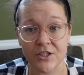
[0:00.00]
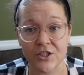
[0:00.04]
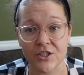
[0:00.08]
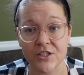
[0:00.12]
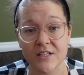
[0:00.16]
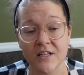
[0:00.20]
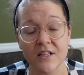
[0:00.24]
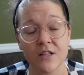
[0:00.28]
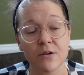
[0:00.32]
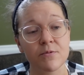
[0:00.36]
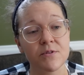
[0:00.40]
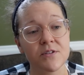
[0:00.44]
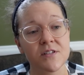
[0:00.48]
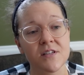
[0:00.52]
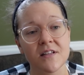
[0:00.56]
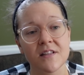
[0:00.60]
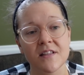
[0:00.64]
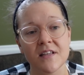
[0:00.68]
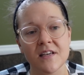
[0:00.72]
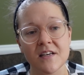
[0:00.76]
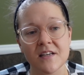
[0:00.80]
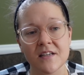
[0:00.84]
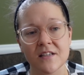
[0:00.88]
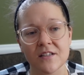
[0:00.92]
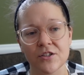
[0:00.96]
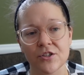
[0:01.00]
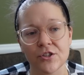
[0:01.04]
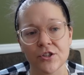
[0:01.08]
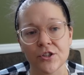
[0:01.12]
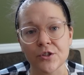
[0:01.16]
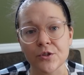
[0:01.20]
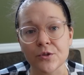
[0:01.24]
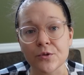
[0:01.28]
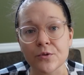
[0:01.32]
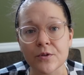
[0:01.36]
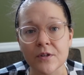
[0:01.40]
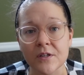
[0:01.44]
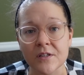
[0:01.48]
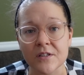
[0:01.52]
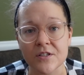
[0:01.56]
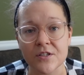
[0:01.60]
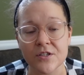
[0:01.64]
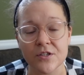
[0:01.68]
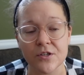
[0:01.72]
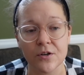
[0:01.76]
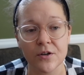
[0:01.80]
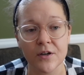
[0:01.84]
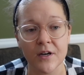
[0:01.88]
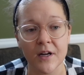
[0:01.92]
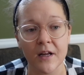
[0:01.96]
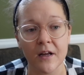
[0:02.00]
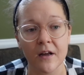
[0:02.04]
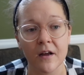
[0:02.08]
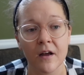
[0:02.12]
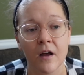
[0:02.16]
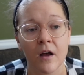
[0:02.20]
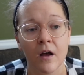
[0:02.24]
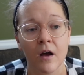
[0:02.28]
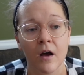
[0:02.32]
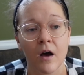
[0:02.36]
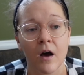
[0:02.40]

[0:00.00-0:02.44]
She said there was nothing too concerning.